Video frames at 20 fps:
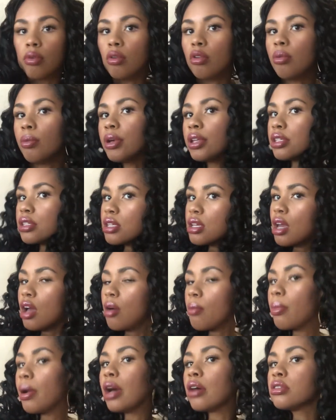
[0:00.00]
oh but see
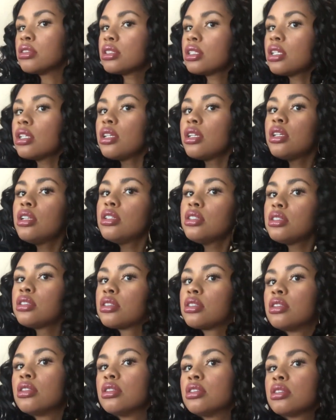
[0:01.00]
how bouncy it
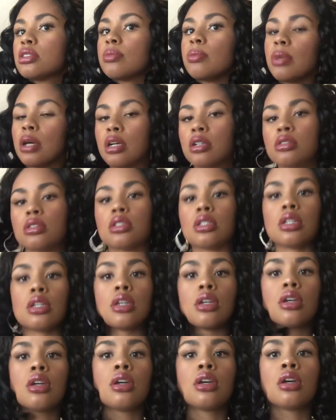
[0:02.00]
is it's bouncy